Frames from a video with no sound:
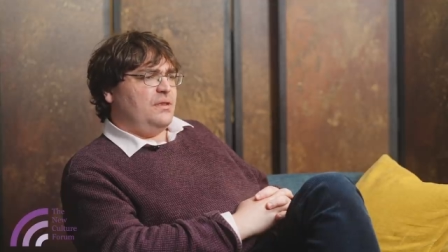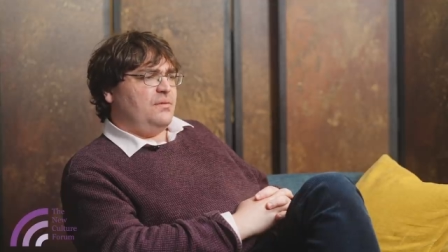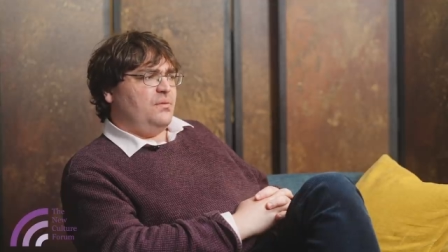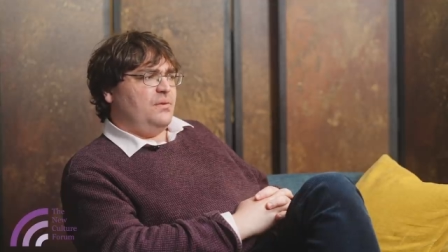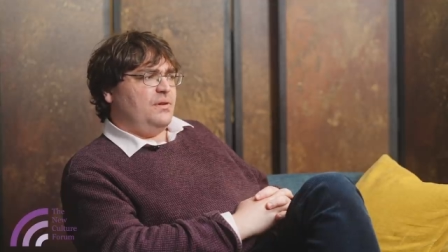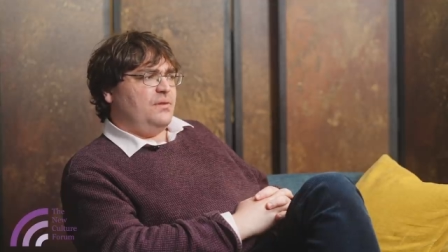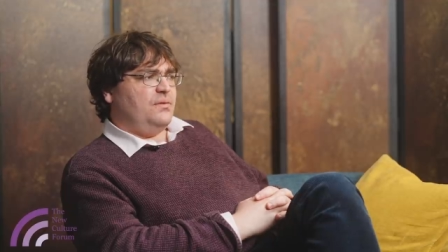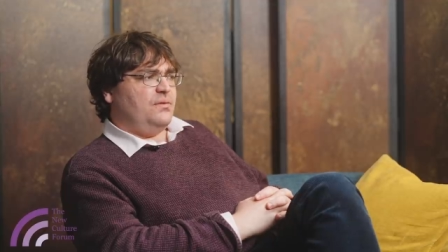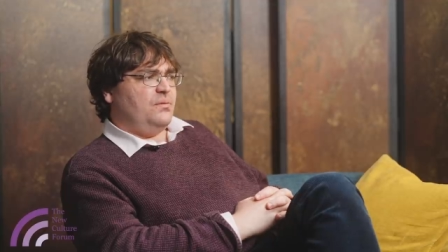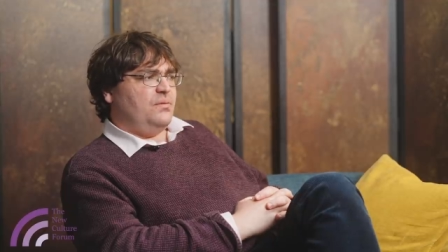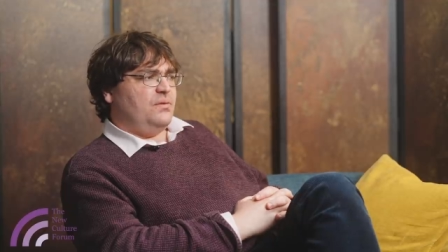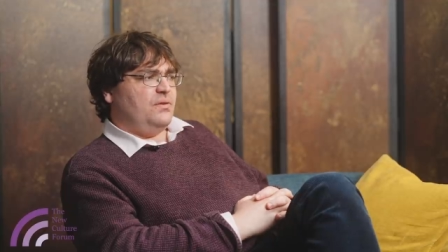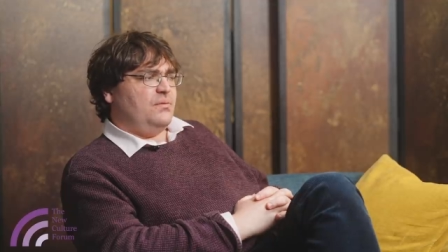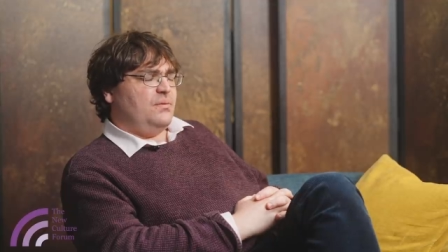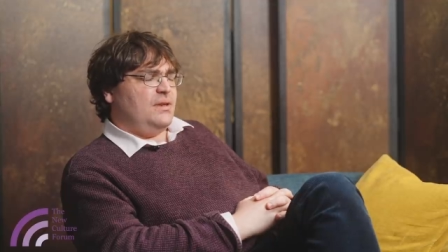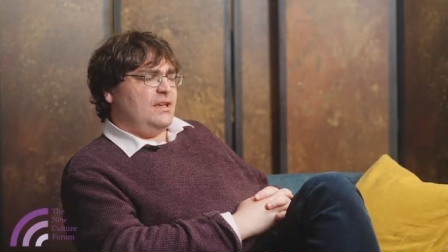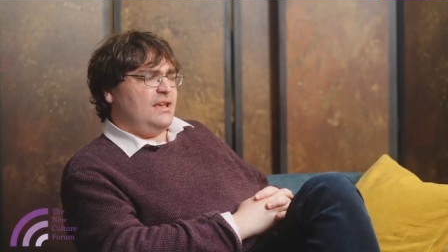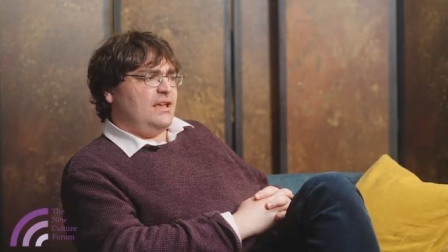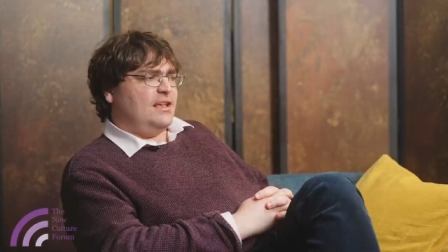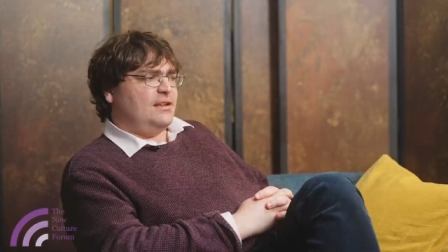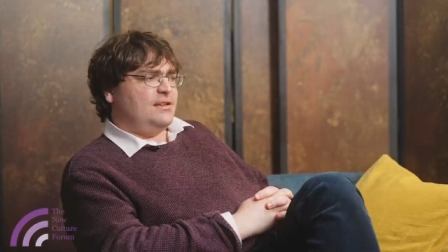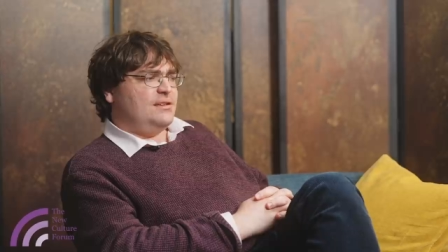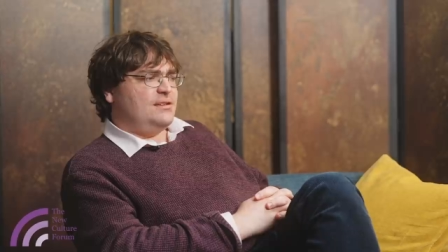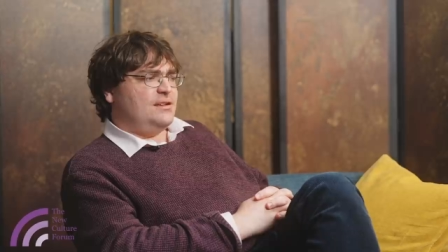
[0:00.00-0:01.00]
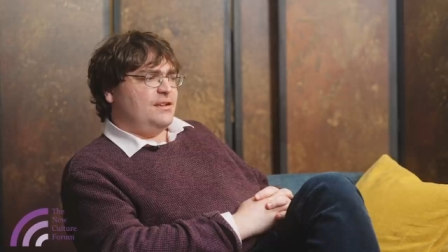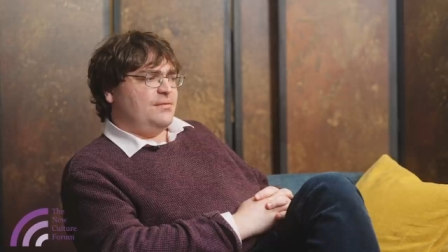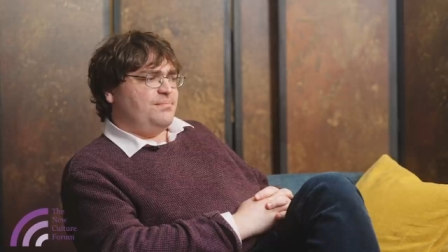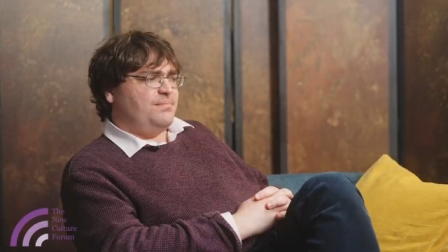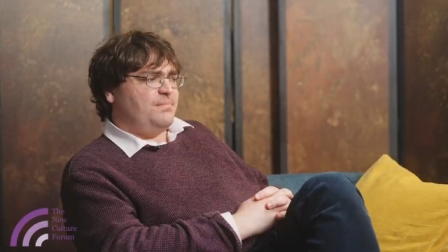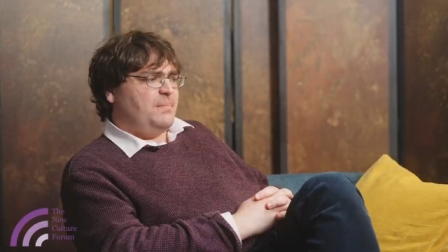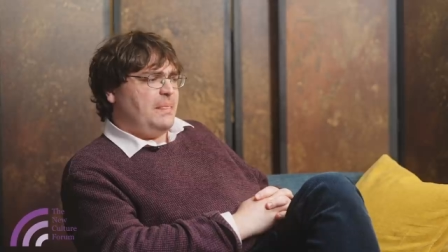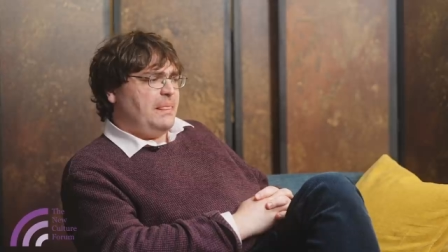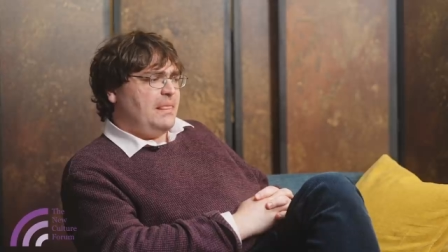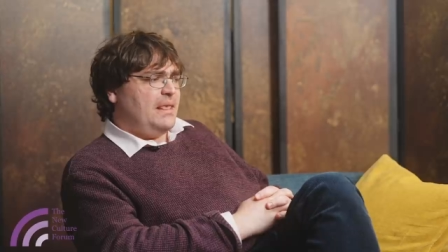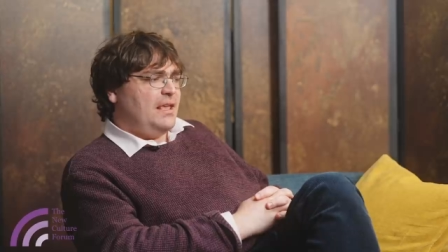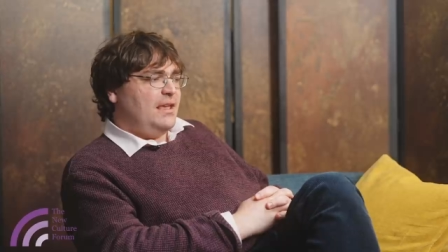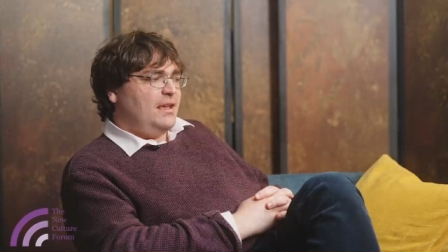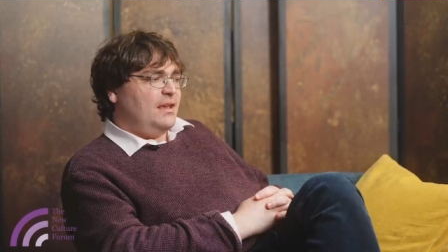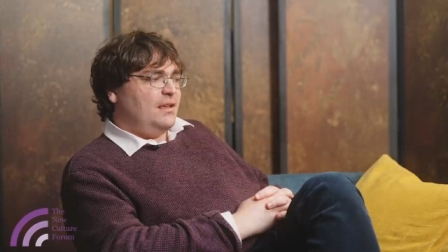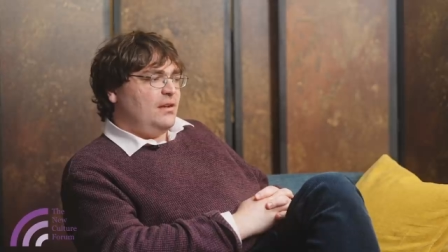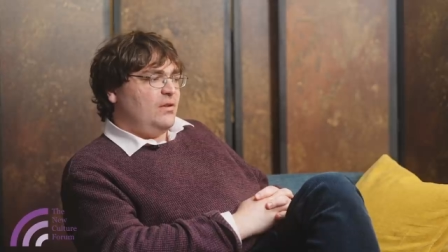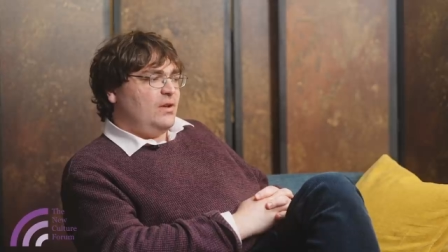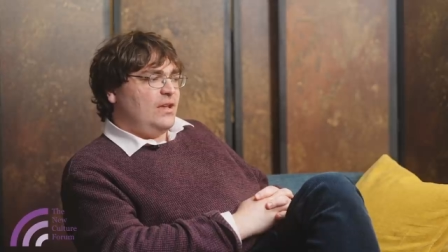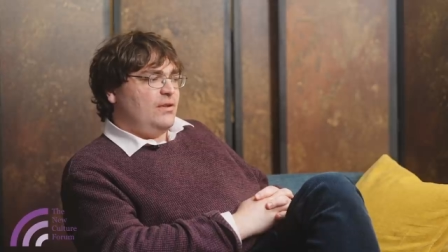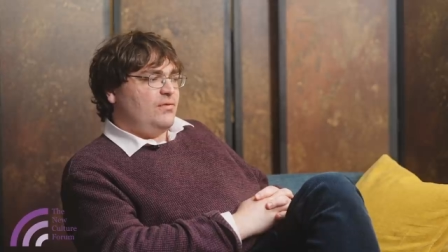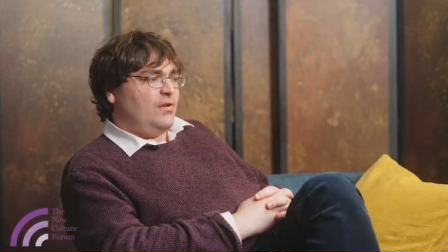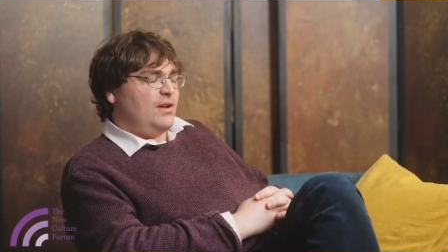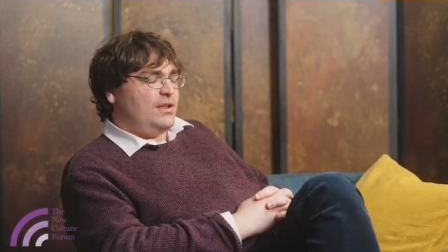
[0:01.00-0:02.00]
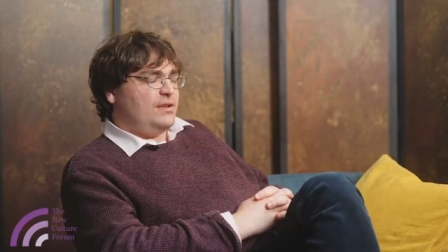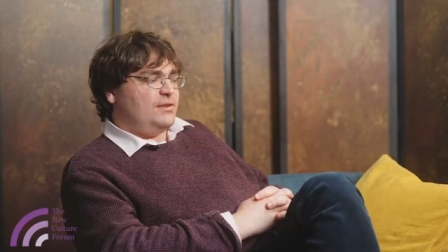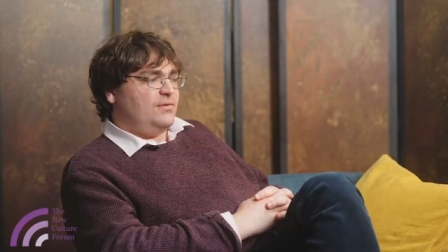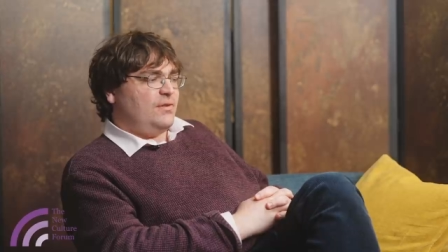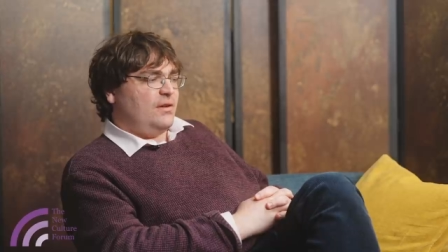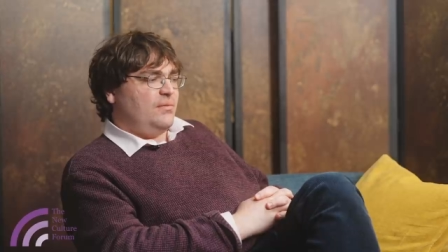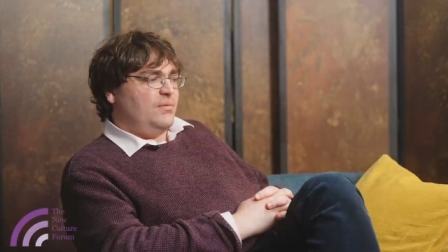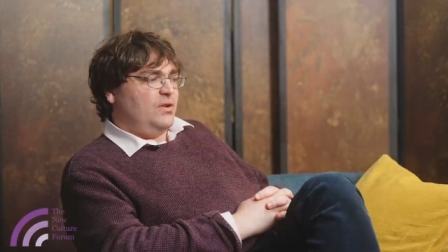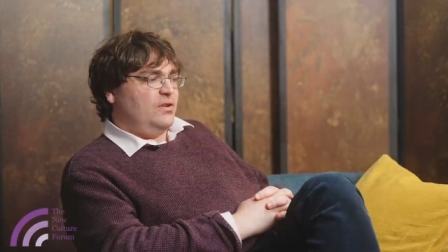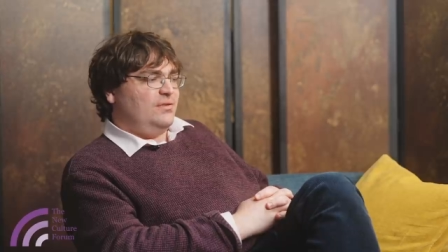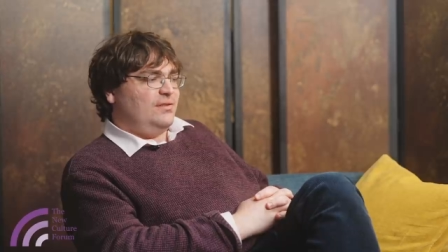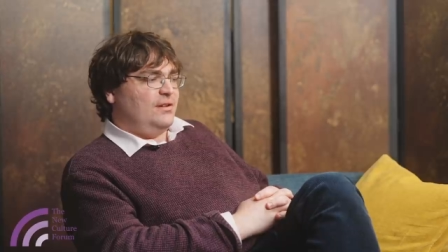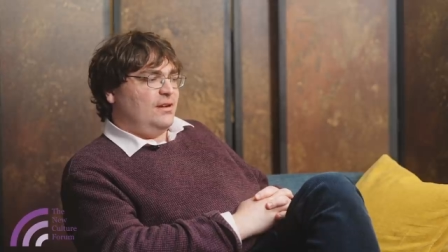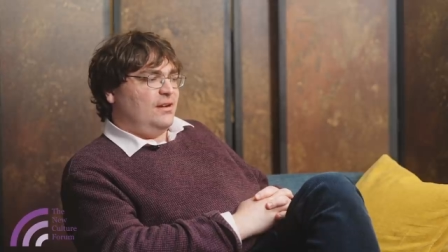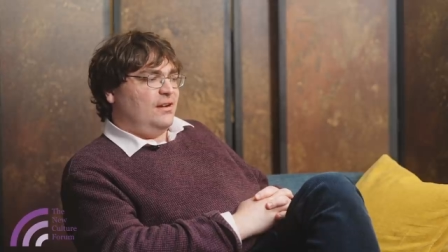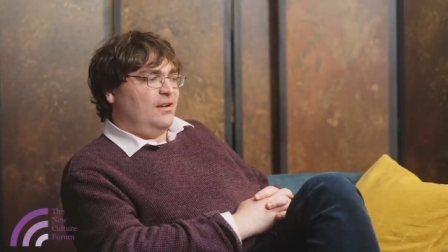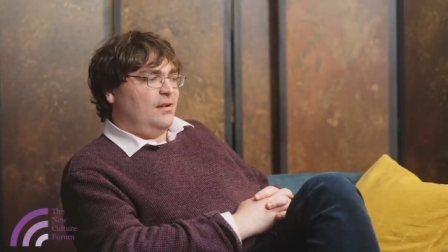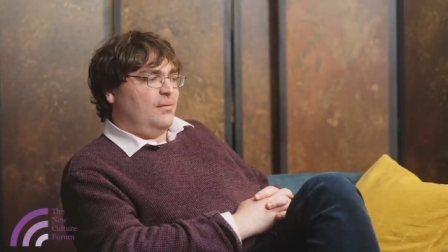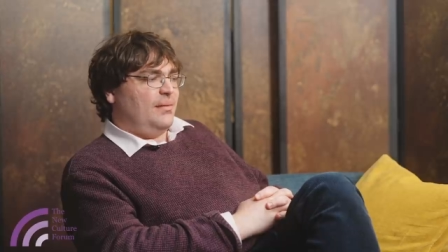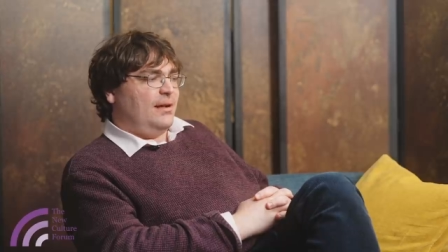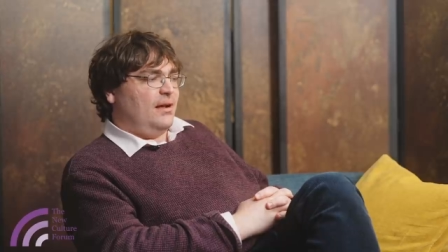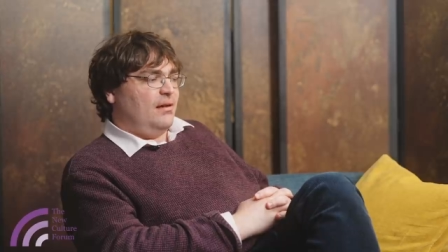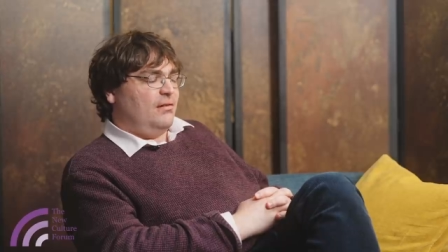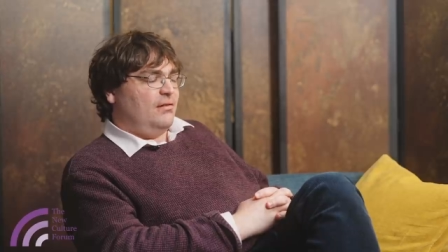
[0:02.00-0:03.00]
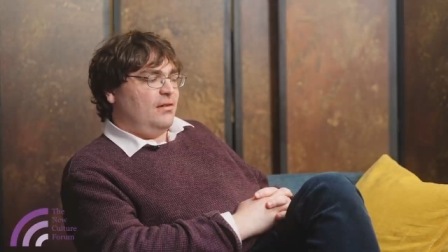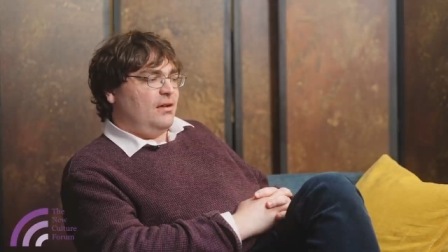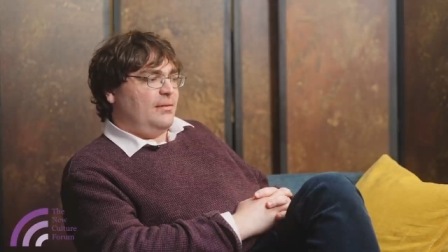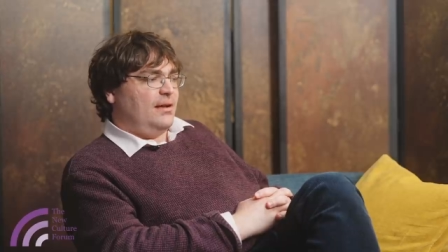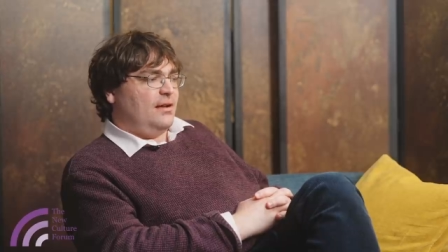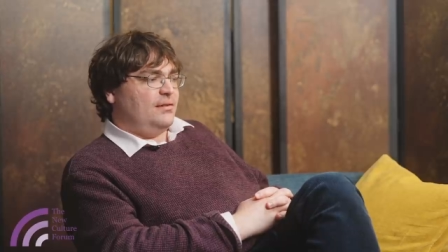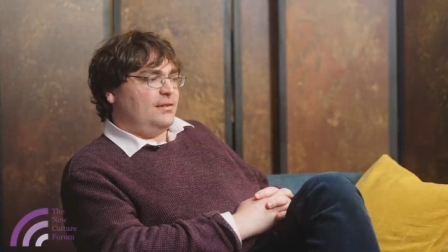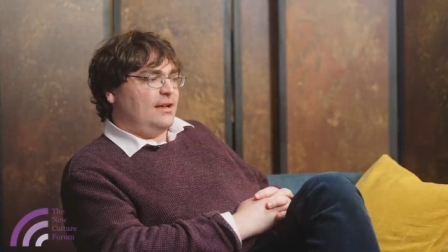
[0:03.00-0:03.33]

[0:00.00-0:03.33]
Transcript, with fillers: with me, and you know, he writes very movingly about